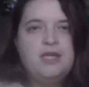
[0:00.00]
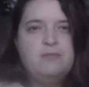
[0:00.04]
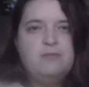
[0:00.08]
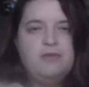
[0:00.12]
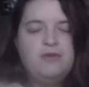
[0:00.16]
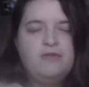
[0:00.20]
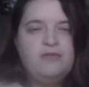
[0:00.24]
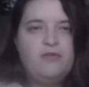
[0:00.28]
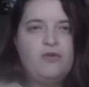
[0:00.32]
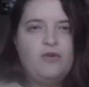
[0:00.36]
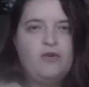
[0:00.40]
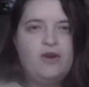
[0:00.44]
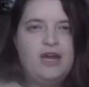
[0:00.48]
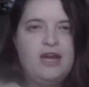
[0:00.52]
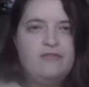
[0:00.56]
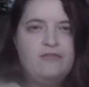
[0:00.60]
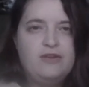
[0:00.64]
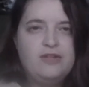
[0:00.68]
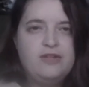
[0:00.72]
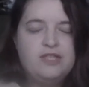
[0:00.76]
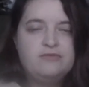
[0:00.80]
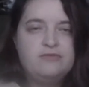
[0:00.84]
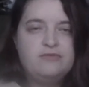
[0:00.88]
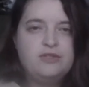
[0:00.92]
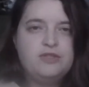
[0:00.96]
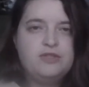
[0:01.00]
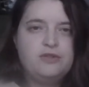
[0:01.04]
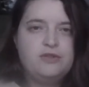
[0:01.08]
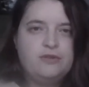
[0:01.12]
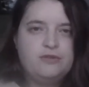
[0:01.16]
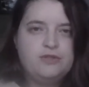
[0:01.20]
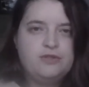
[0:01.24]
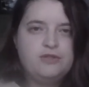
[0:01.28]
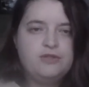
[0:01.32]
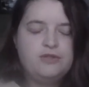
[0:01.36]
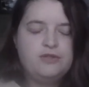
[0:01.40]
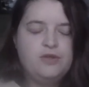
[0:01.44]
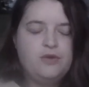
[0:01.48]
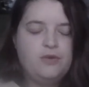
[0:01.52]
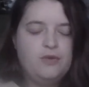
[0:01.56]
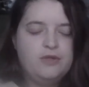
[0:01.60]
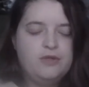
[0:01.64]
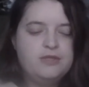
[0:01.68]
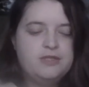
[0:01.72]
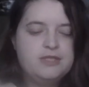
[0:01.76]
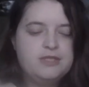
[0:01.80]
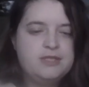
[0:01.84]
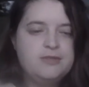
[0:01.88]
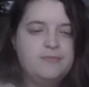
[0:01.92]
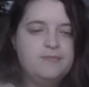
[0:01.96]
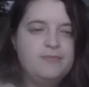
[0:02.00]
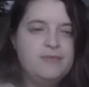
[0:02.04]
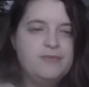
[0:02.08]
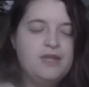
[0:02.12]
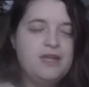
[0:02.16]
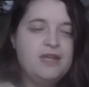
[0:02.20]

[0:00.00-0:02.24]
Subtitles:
before having to return to the courts.